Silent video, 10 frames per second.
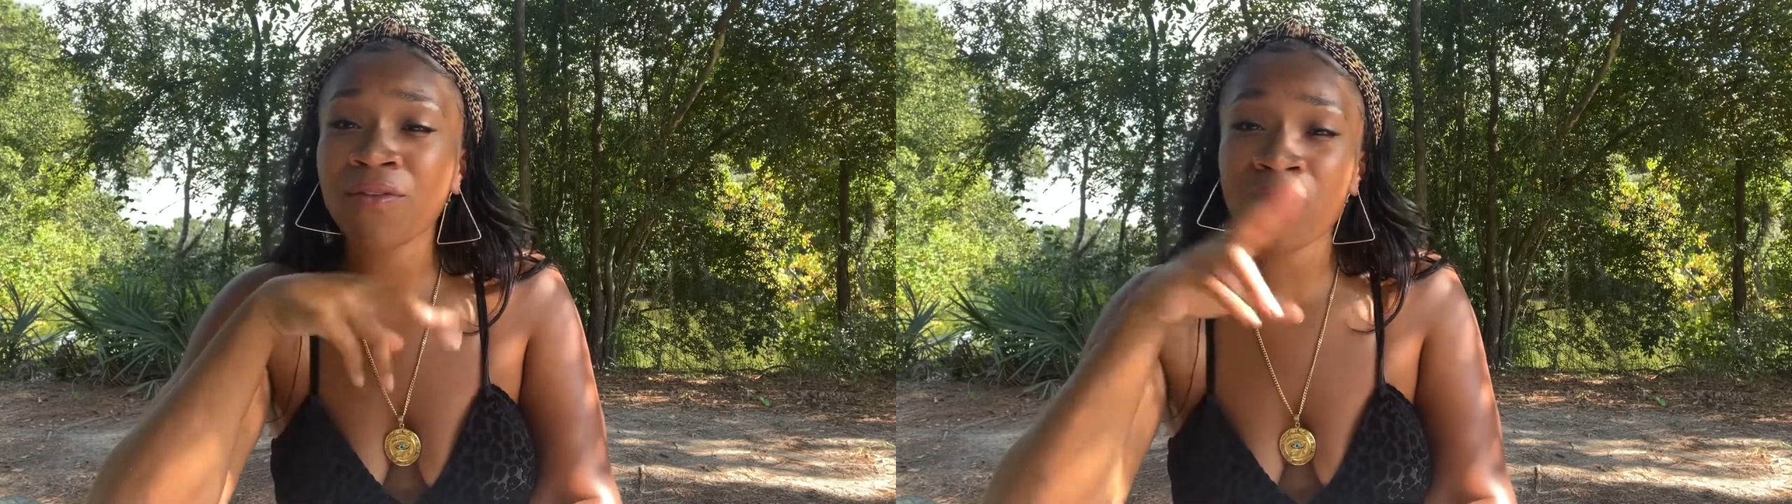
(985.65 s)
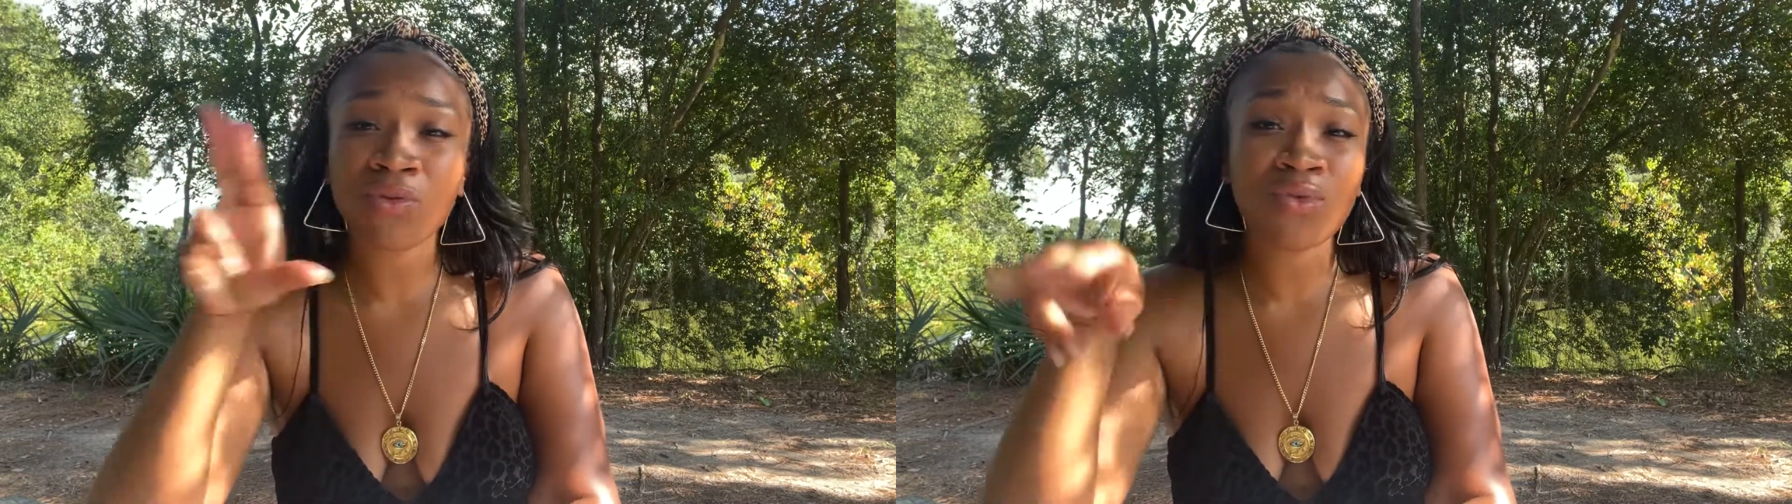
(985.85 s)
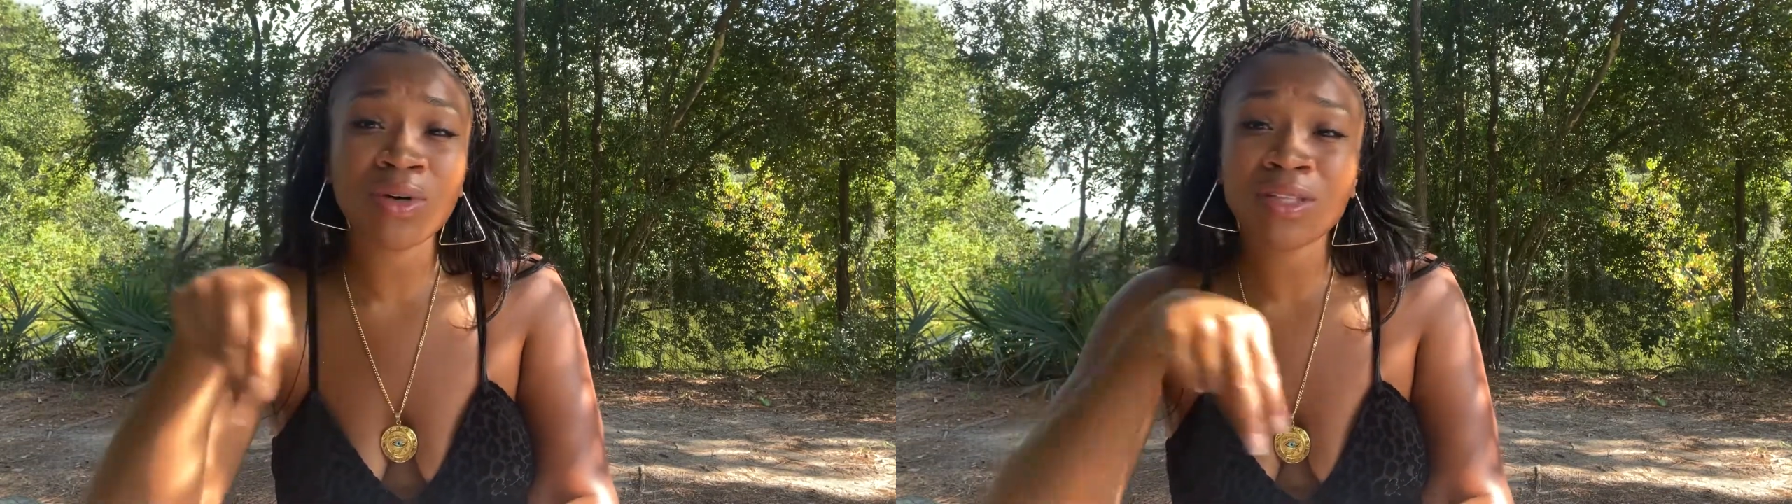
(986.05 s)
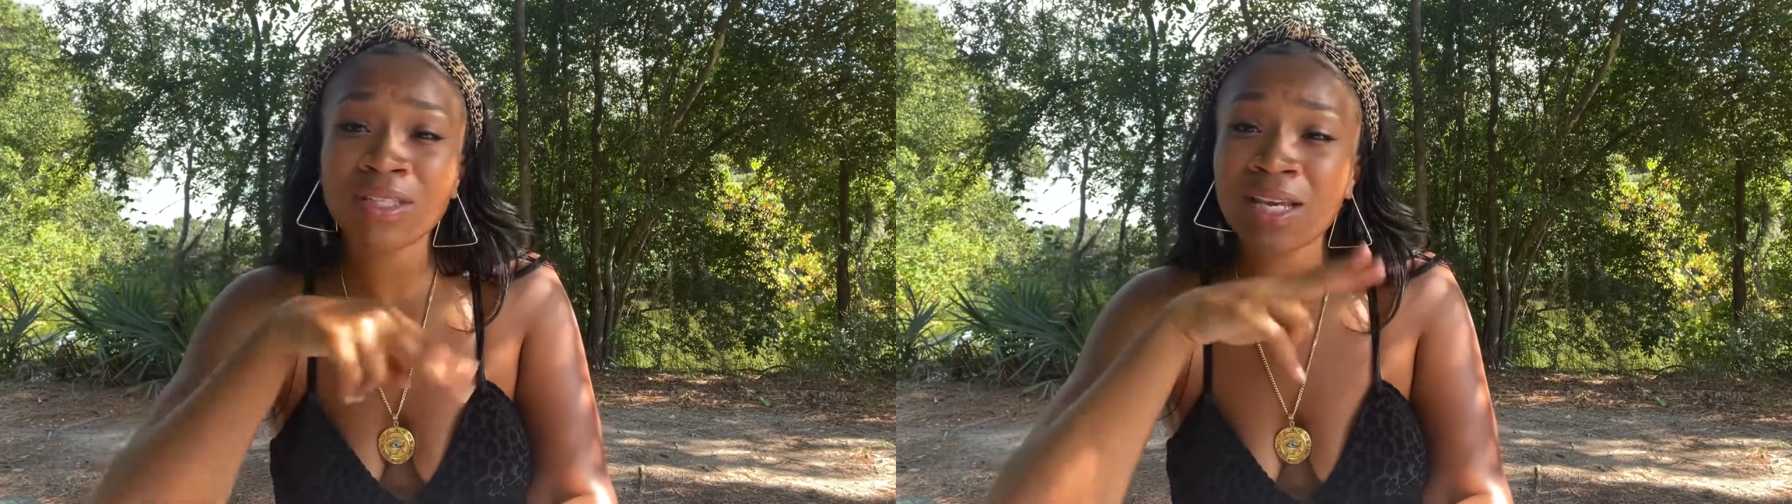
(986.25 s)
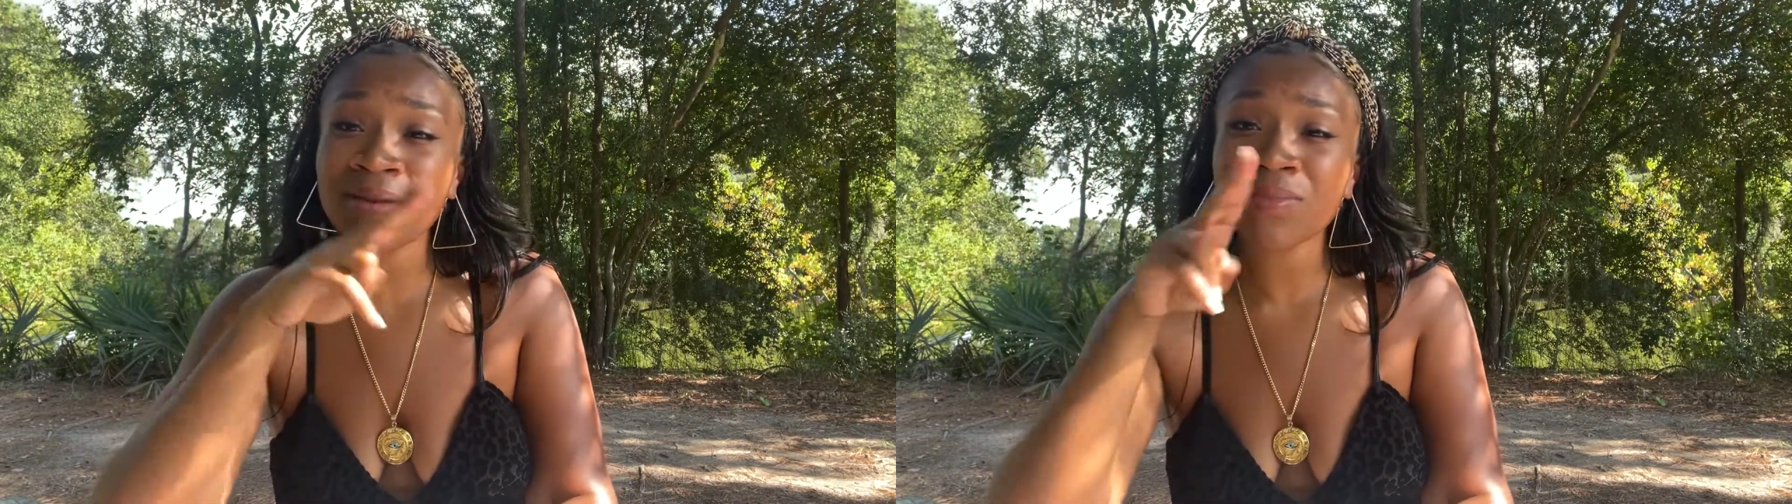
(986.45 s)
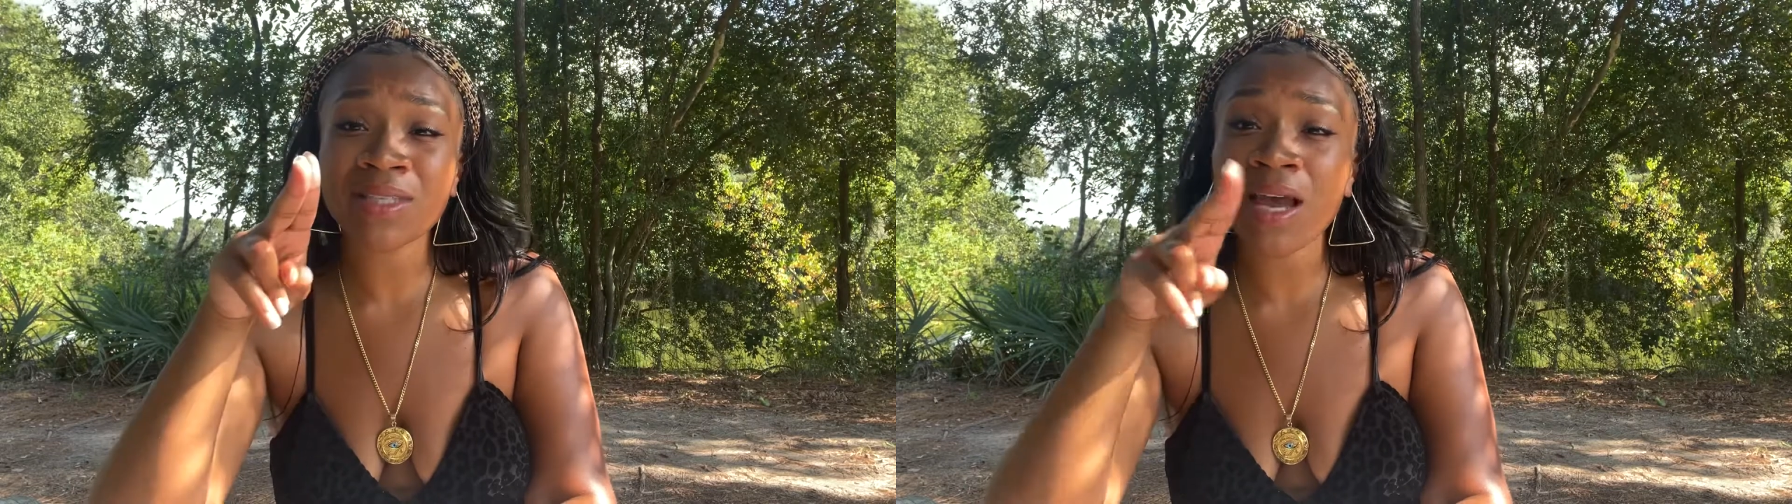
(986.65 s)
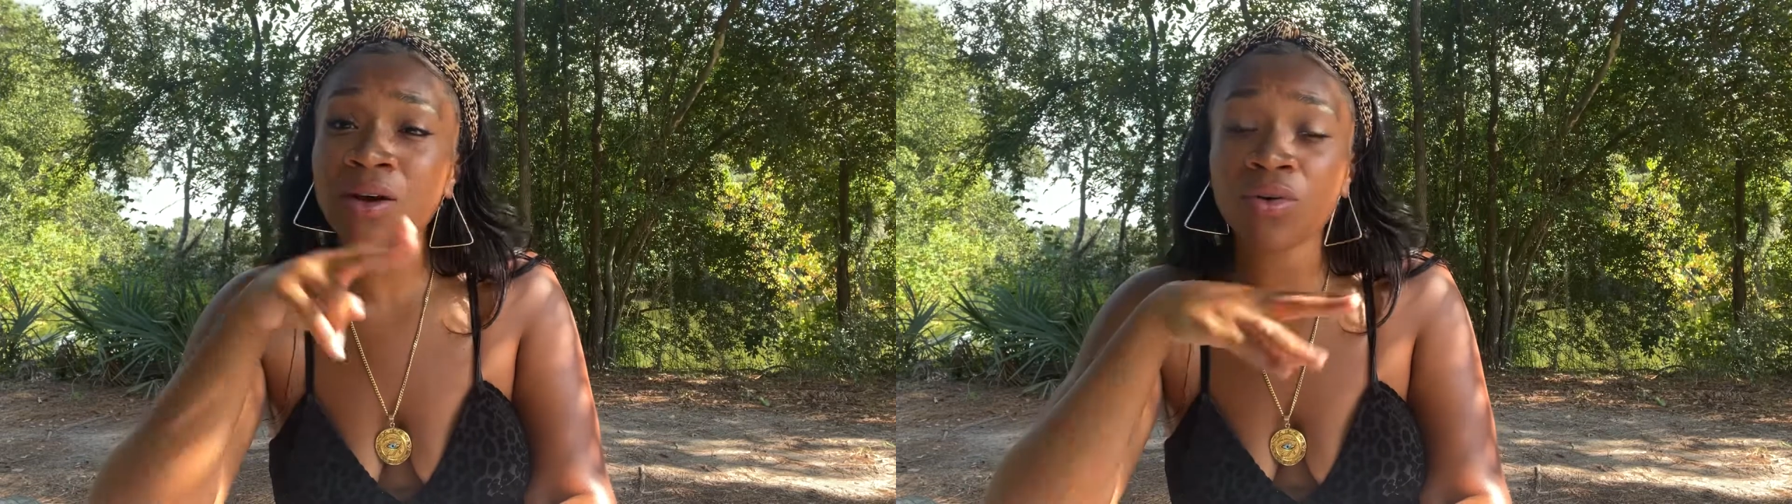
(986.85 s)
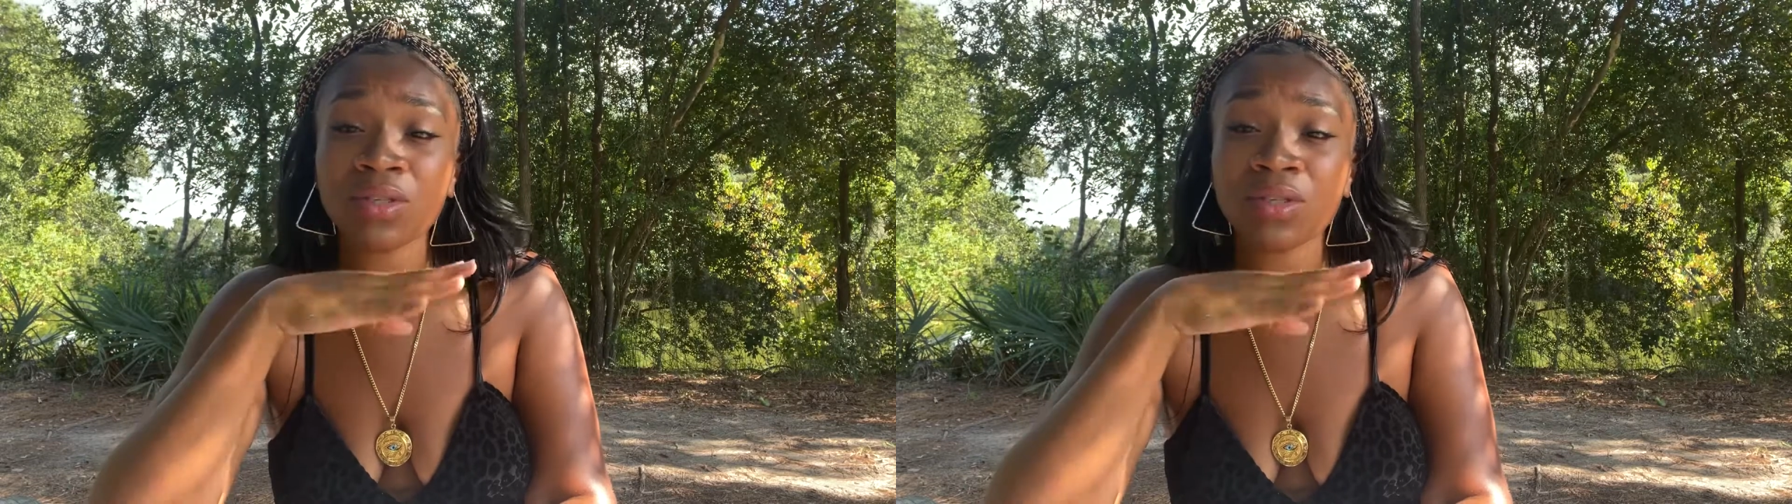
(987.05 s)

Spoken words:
If you're doing the same cycle,